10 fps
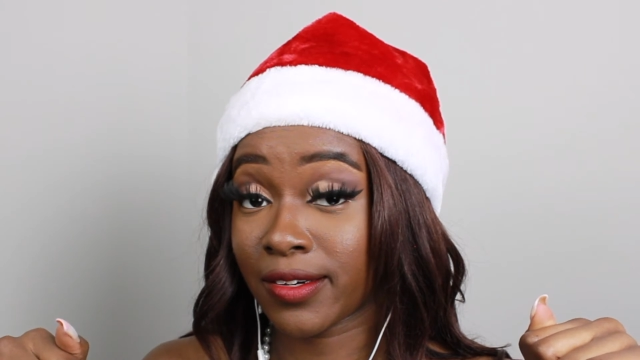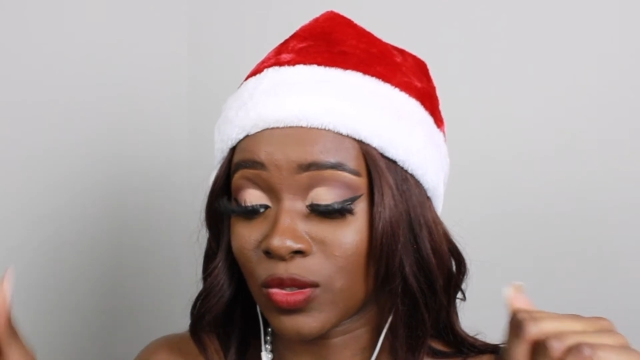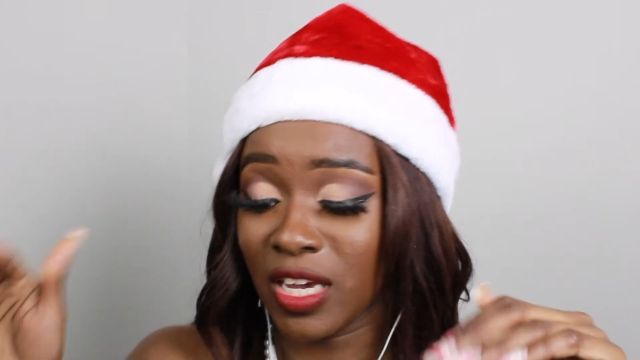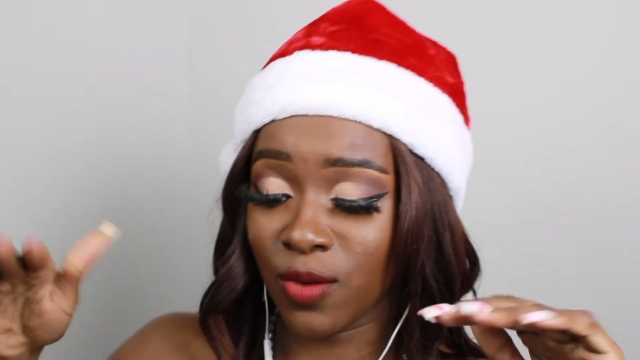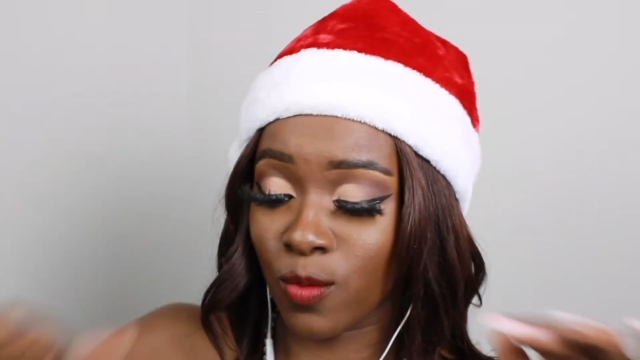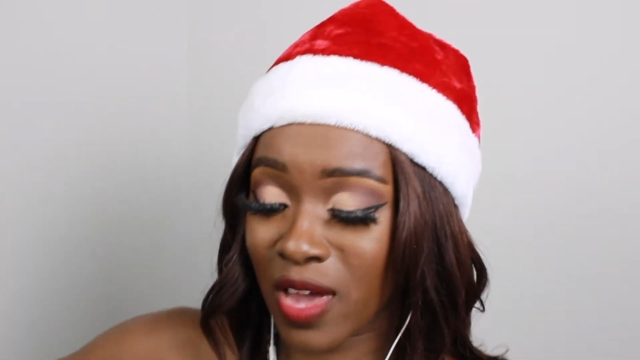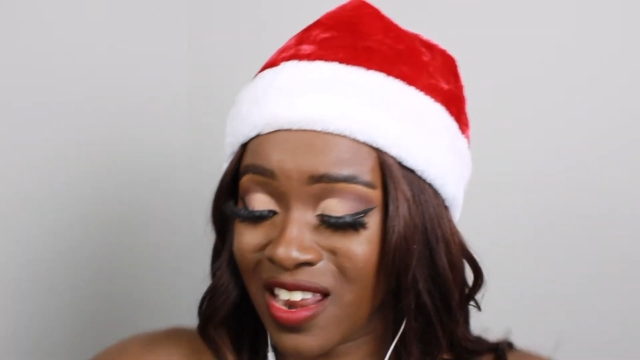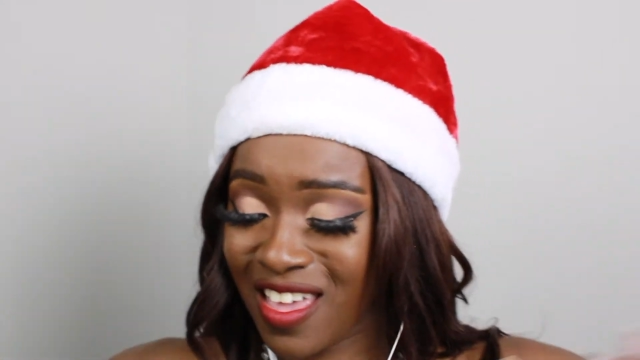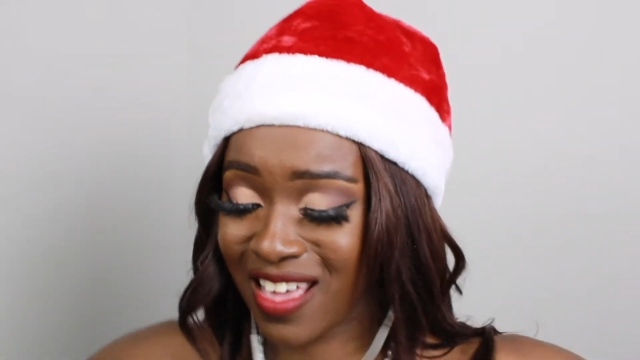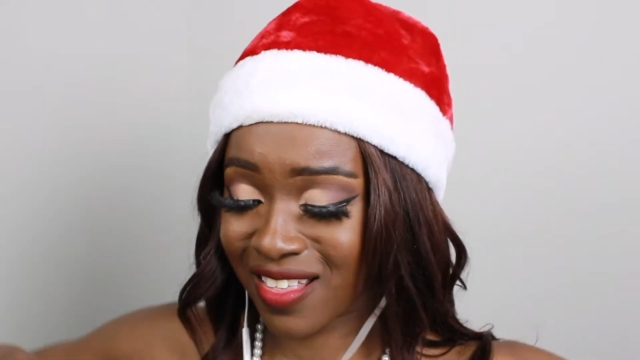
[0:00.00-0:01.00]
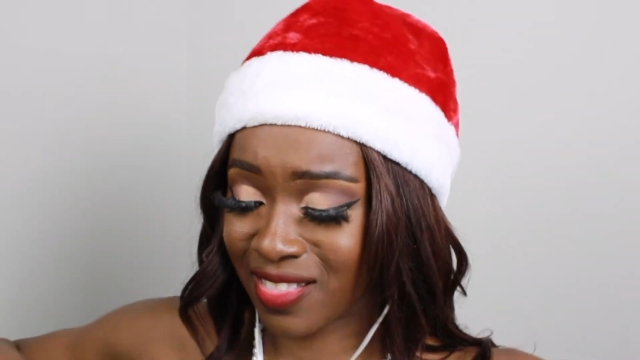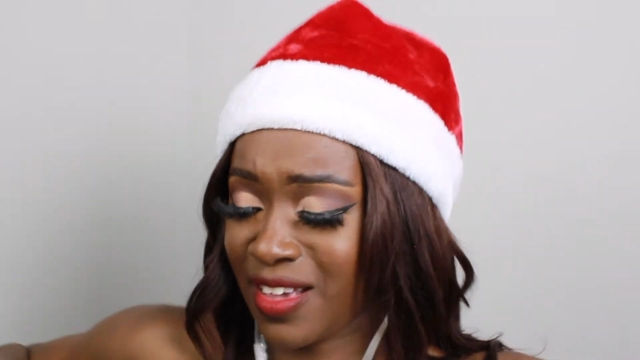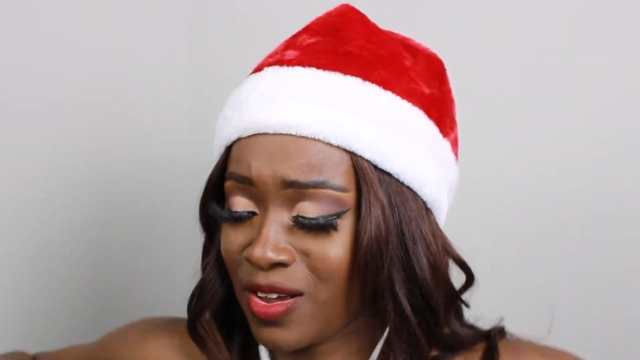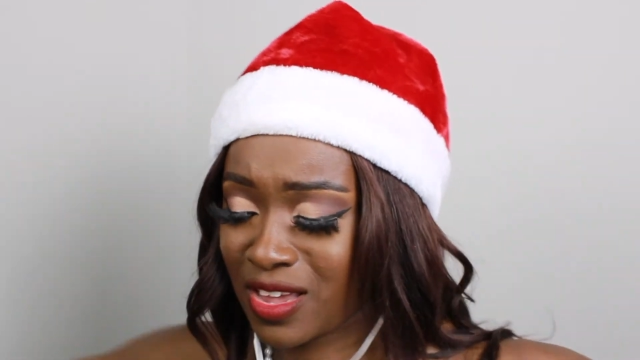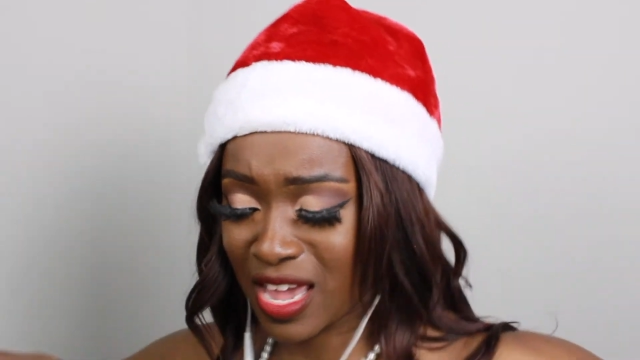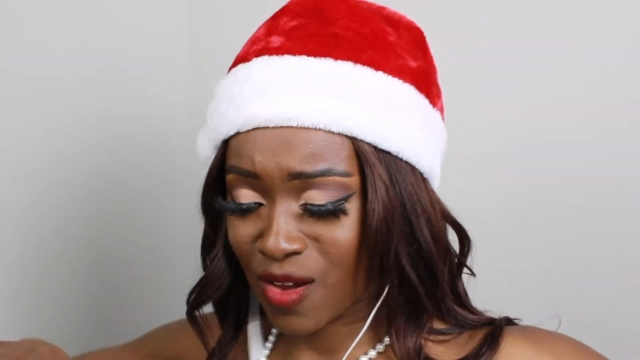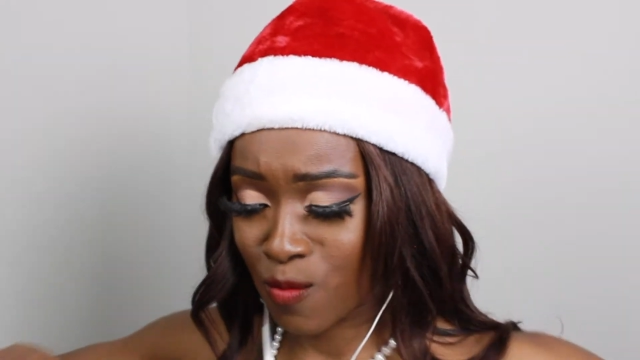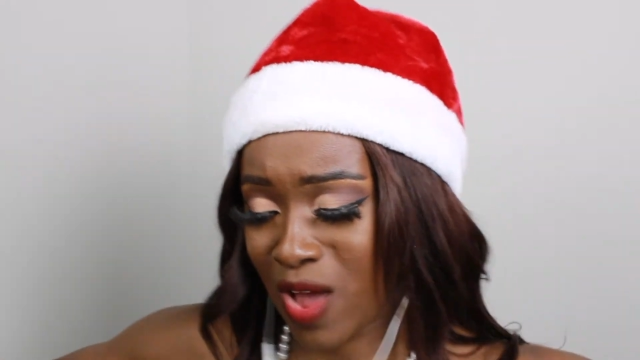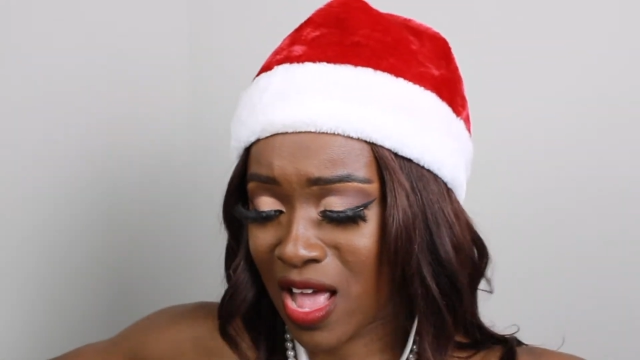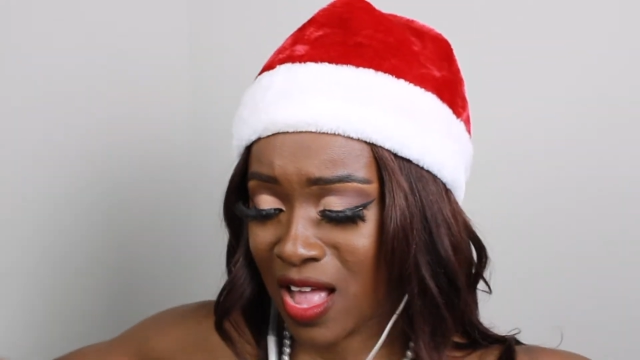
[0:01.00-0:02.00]
So get ready.
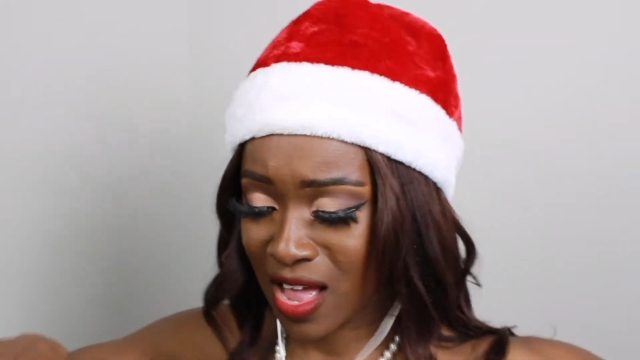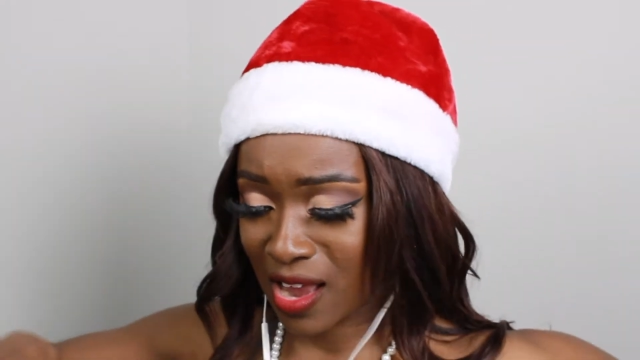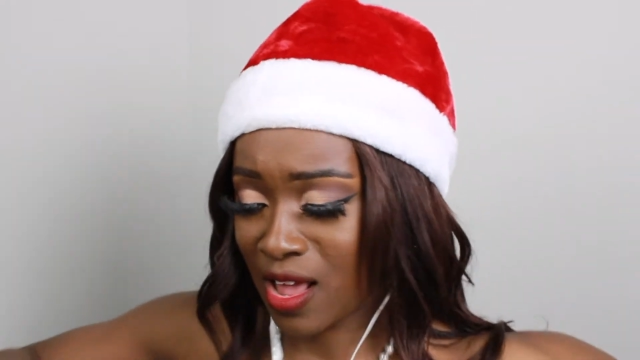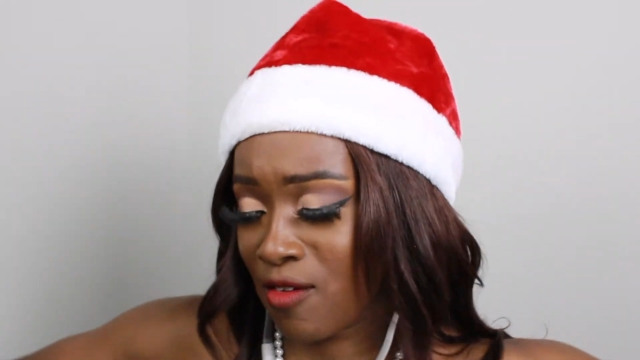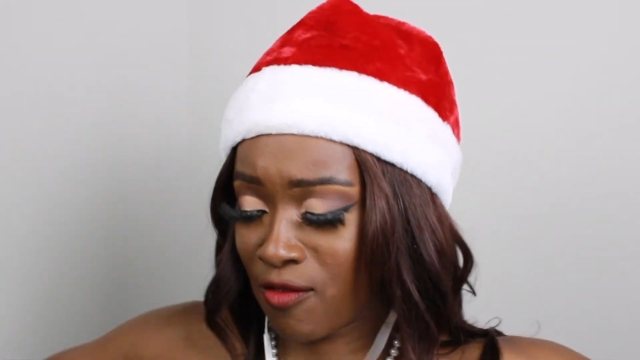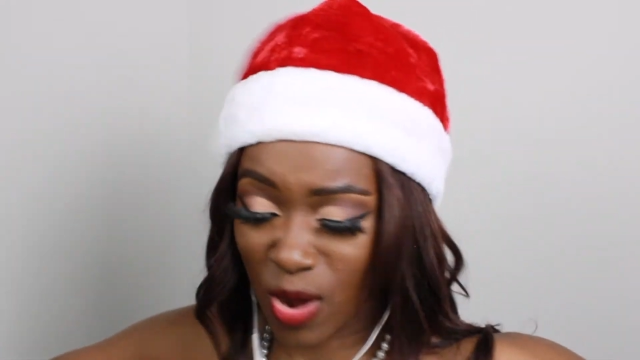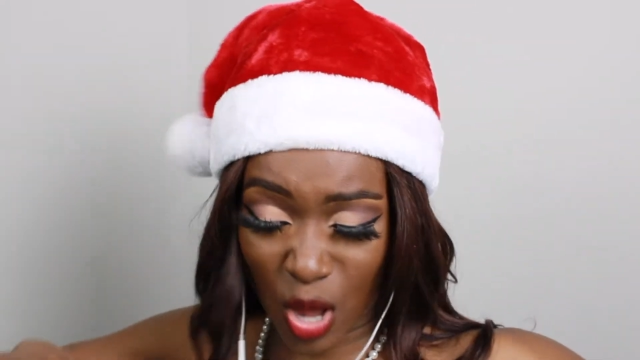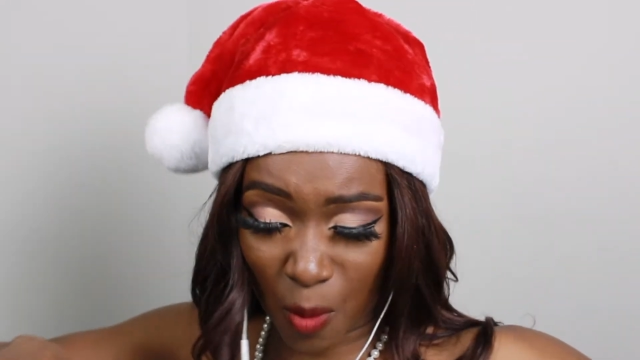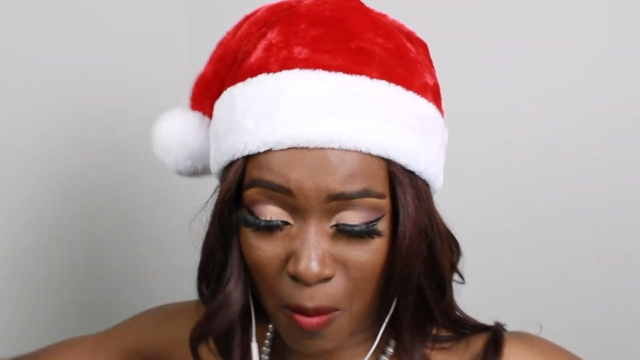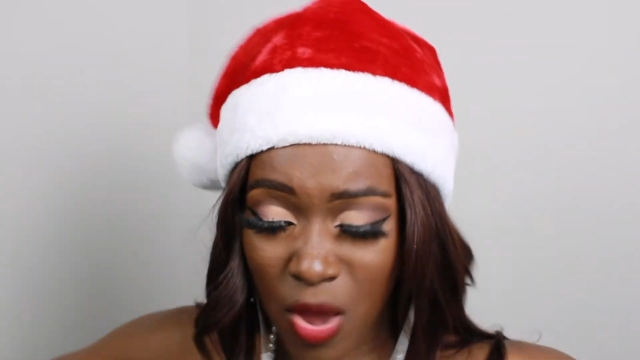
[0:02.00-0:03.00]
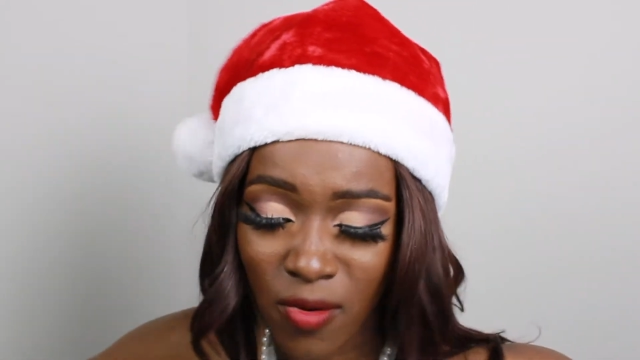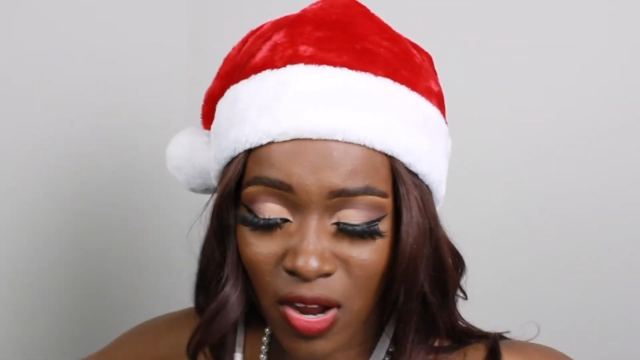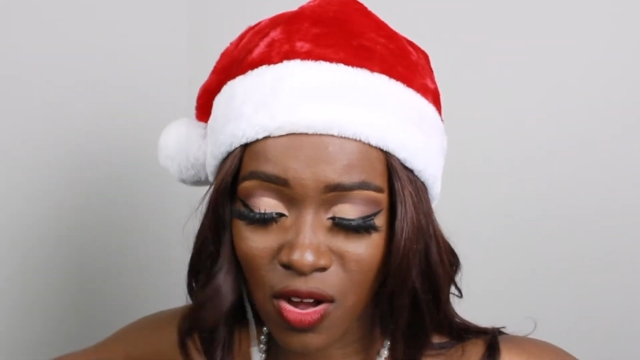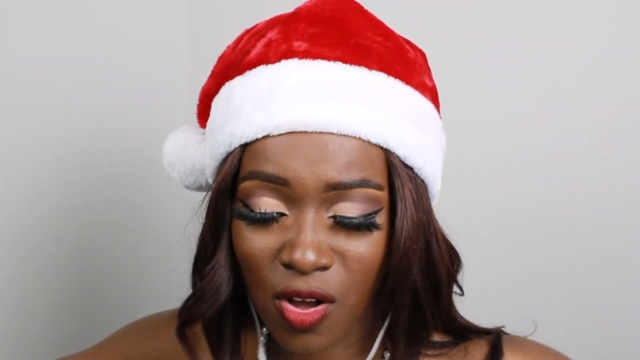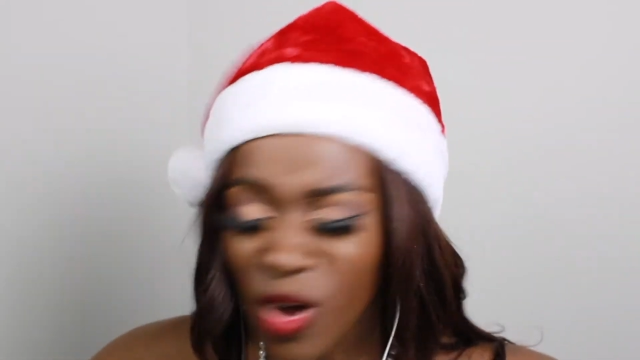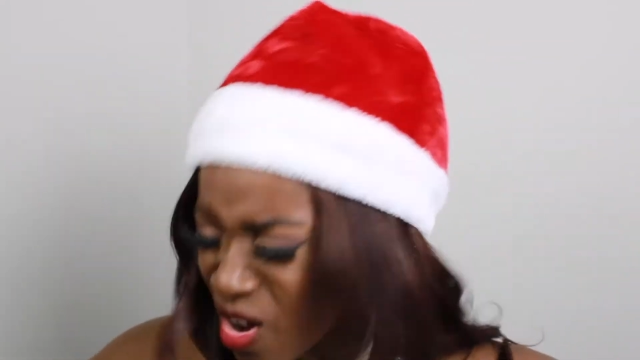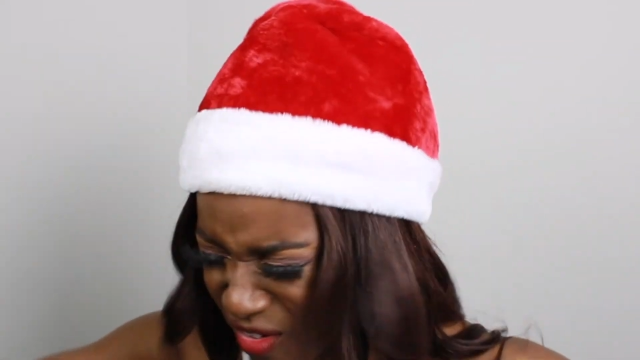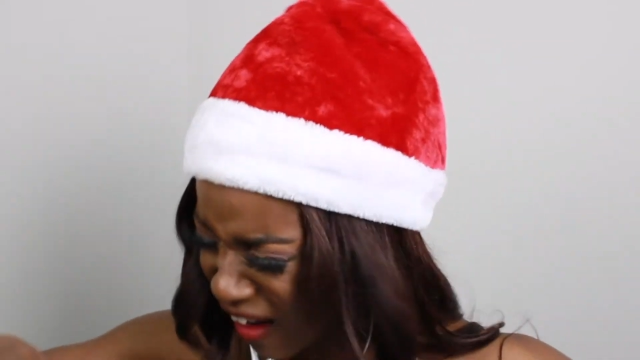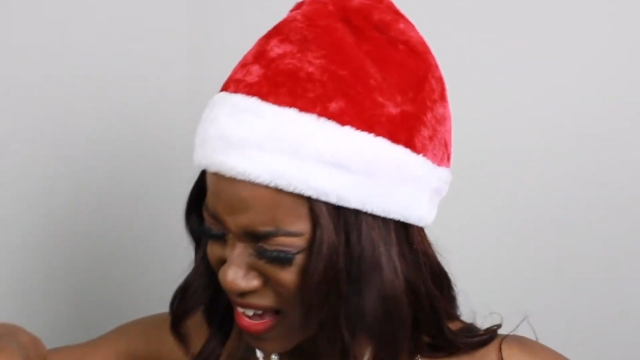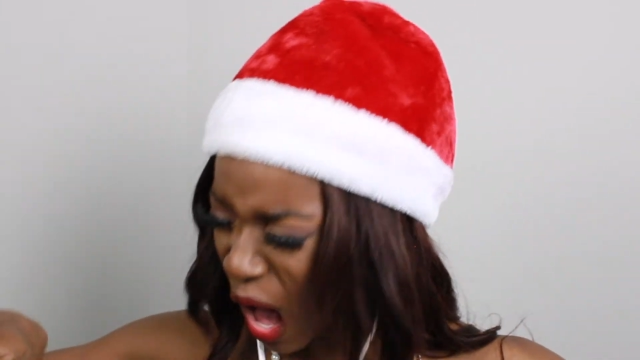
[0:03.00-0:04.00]
Get ready for your miracle. For your